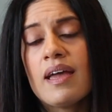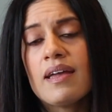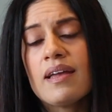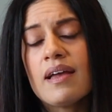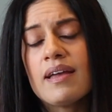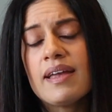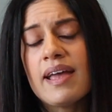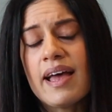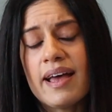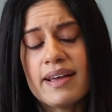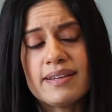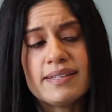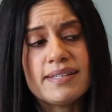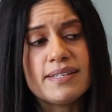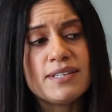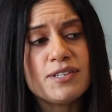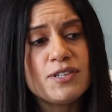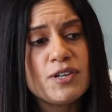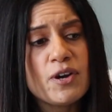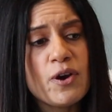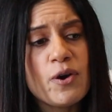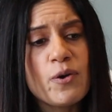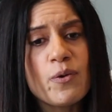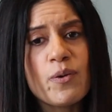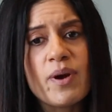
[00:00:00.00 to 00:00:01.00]
Yes,
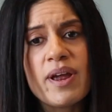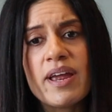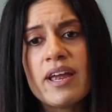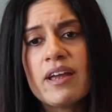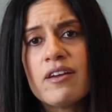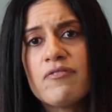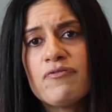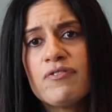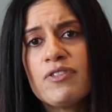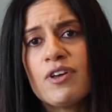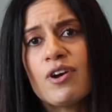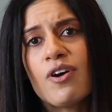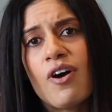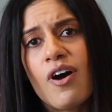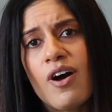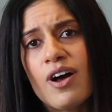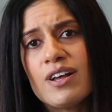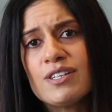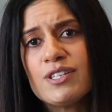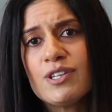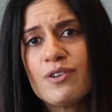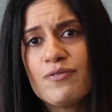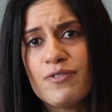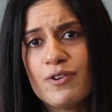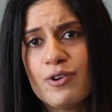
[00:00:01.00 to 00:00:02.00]
so if the
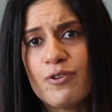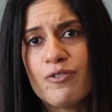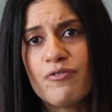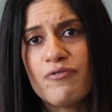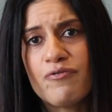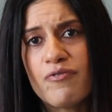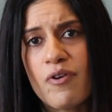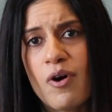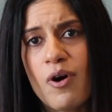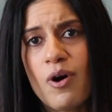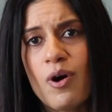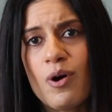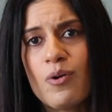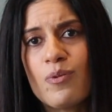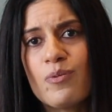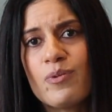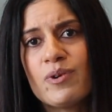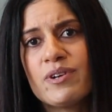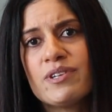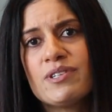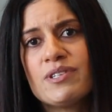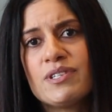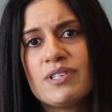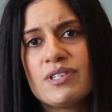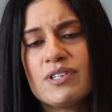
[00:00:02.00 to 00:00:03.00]
cause of your fall
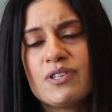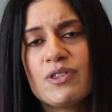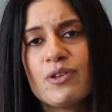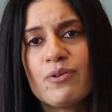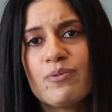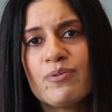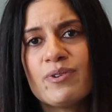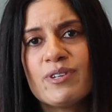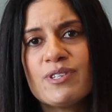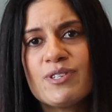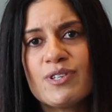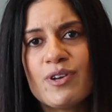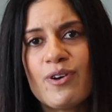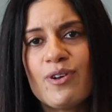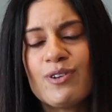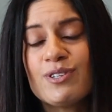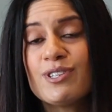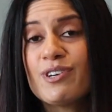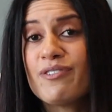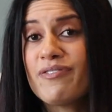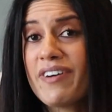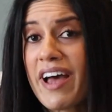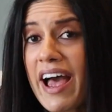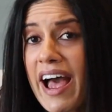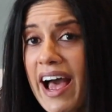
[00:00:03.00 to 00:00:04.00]
was the result
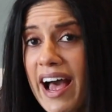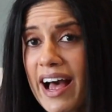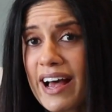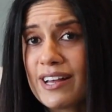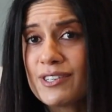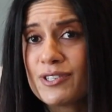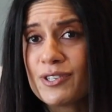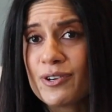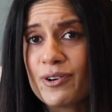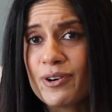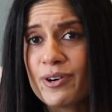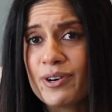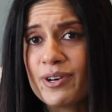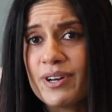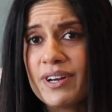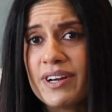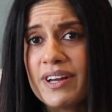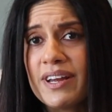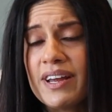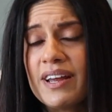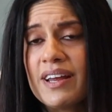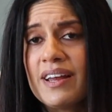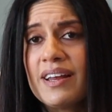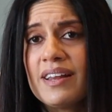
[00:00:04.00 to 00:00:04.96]
of a hazard